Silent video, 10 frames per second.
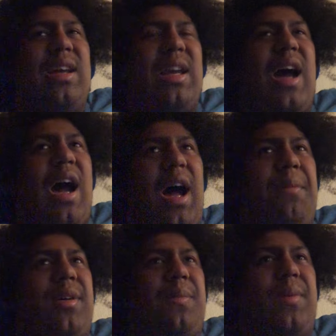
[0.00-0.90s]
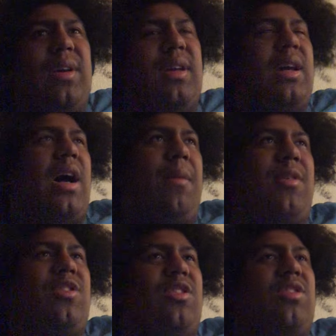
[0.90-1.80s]
yeah, I'm a yeah, I'm
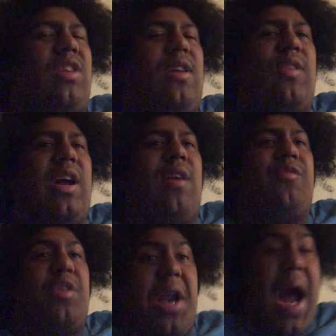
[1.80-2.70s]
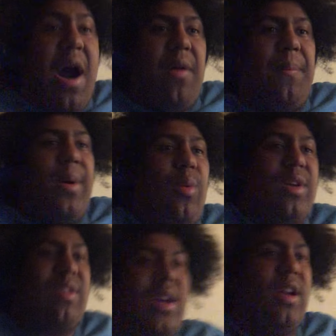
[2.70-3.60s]
gonna just leave it out for now. But
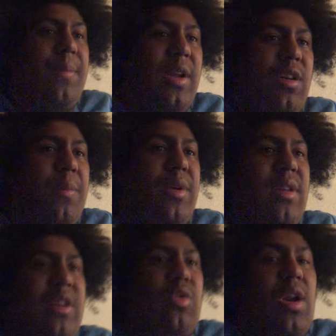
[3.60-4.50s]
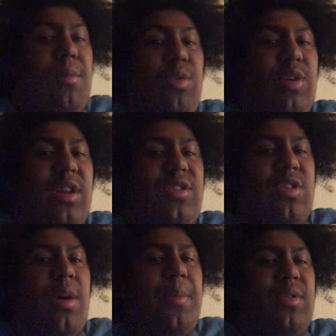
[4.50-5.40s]
once I get a better computer, that's when I'm gonna really
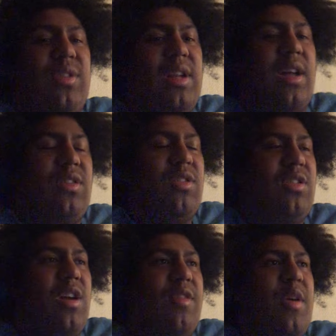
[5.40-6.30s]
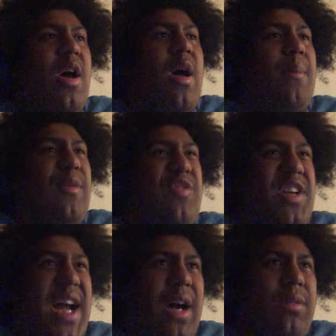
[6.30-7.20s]
start posting that stuff. But for
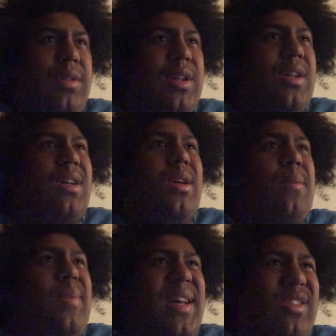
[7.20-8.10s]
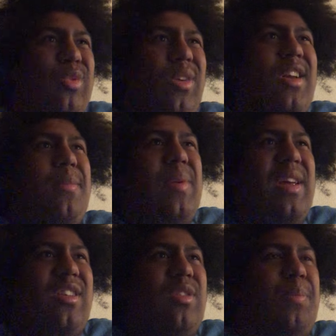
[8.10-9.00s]
now, PS1 and
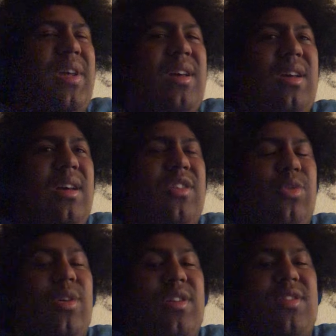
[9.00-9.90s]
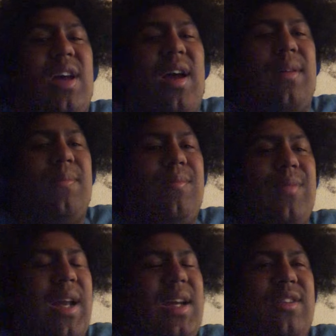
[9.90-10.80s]
PSP is where it's at.
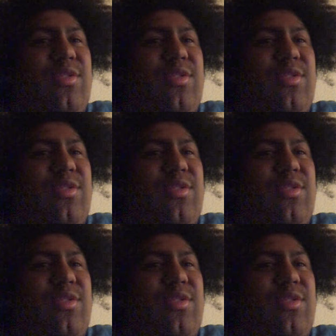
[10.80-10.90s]
Like it's